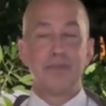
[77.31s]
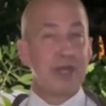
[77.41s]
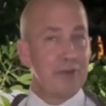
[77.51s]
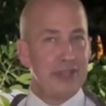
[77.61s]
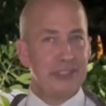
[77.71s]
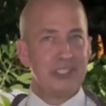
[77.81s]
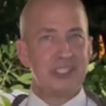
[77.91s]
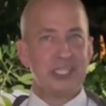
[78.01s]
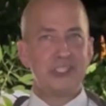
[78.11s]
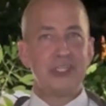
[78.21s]
My brothers and
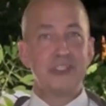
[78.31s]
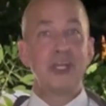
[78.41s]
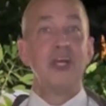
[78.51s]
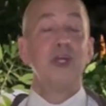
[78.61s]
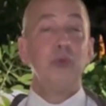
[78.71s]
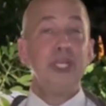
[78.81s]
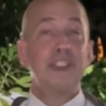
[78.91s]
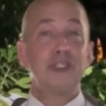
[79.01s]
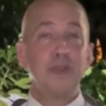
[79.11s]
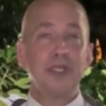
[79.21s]
sisters, we
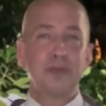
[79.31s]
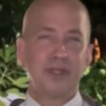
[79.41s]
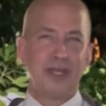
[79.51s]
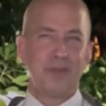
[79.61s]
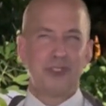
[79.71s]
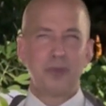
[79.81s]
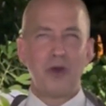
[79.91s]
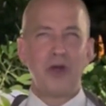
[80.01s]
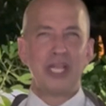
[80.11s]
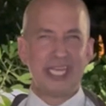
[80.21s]
too must become
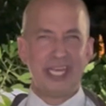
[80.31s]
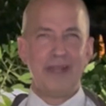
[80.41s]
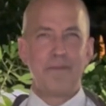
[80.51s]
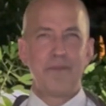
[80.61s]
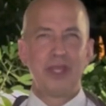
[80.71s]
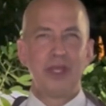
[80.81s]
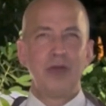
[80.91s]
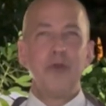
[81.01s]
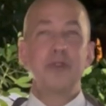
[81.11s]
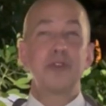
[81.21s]
small like him.
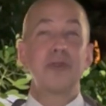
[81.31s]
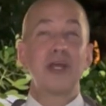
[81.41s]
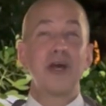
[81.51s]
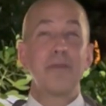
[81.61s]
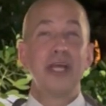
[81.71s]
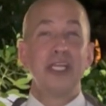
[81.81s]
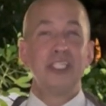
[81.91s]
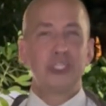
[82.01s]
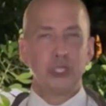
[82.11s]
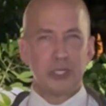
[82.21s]
We must become
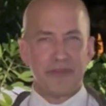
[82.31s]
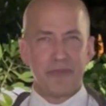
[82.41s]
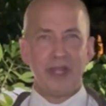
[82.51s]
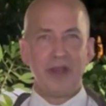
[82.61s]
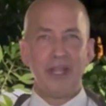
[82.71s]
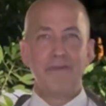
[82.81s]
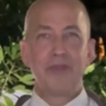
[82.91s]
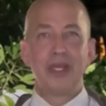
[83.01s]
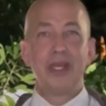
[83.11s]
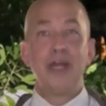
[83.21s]
children of Mary,
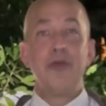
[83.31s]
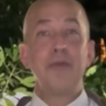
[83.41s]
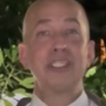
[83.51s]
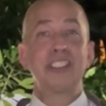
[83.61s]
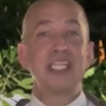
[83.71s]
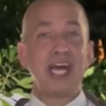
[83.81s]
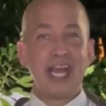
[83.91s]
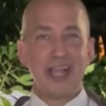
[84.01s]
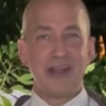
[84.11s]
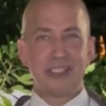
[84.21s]
and we must
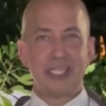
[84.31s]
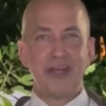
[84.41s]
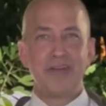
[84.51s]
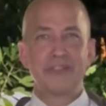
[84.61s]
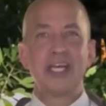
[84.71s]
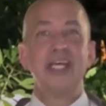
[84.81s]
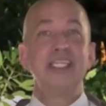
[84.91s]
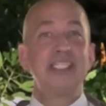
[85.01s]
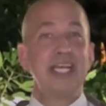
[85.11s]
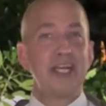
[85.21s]
deny ourselves,
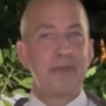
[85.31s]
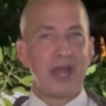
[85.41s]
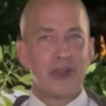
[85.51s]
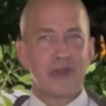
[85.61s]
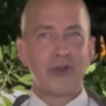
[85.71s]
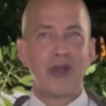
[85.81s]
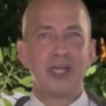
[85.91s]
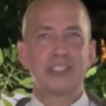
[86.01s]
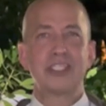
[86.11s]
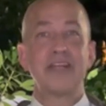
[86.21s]
take up our
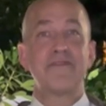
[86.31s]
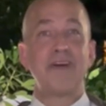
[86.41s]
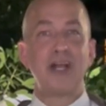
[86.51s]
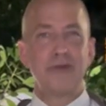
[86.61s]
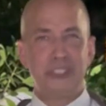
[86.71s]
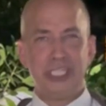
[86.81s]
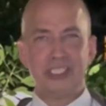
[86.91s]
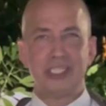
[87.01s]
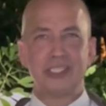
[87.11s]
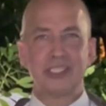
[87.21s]
cross, and follow
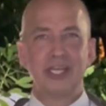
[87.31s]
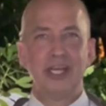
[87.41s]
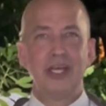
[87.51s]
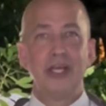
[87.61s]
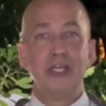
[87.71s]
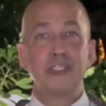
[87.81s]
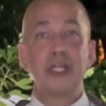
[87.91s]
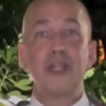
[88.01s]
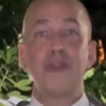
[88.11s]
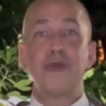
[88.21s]
Jesus,
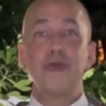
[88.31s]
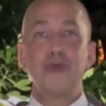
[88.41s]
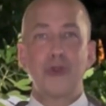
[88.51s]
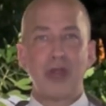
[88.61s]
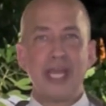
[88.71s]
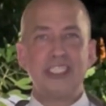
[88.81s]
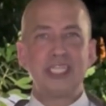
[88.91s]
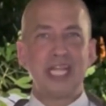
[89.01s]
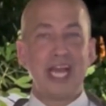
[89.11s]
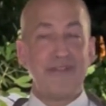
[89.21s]
so that through
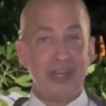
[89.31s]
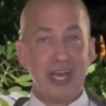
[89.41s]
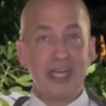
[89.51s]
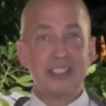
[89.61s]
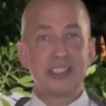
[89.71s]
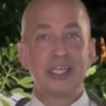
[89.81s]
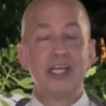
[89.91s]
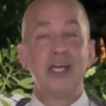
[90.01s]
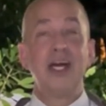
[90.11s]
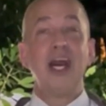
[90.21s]
Christ alive in us,
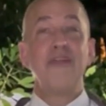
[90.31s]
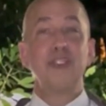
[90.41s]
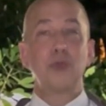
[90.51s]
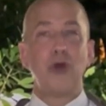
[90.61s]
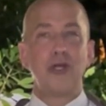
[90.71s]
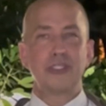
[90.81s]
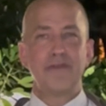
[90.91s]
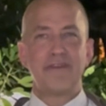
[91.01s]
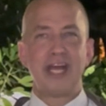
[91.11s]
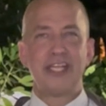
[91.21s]
others will
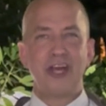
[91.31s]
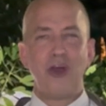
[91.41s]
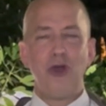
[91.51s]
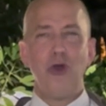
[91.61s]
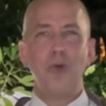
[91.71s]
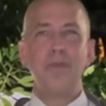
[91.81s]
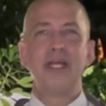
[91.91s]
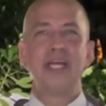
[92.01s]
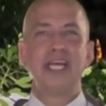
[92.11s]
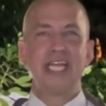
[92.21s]
also find a home
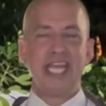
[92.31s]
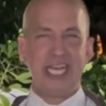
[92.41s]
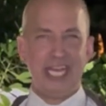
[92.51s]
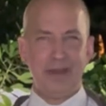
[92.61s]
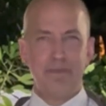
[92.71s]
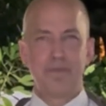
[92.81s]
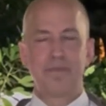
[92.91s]
in him.